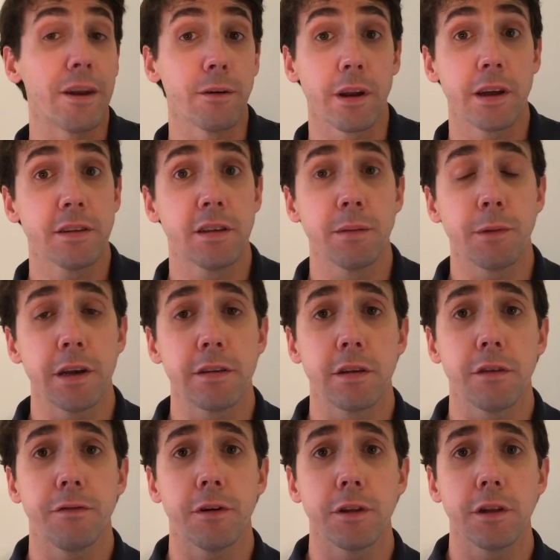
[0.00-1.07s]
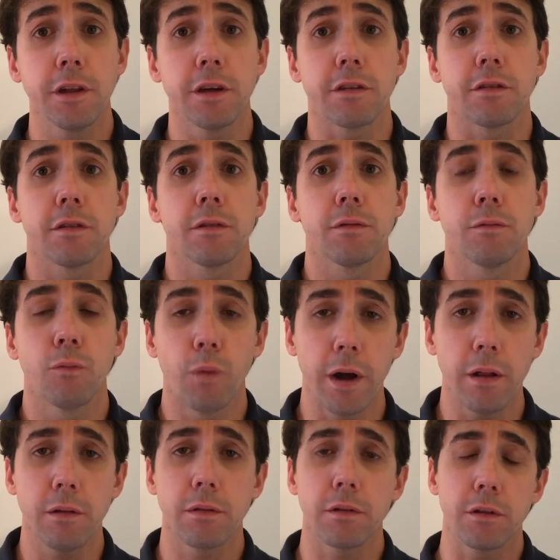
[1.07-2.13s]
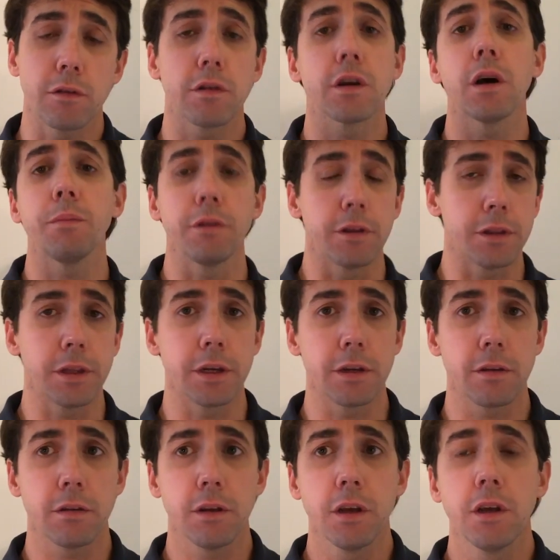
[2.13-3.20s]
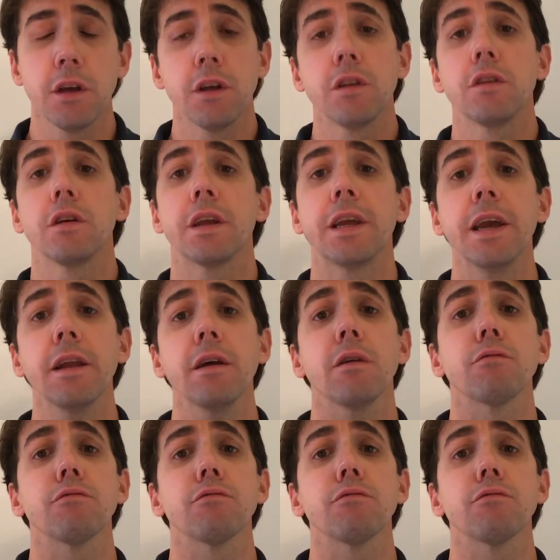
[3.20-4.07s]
don't I see myself on the list? Well, there's a couple of things. To get a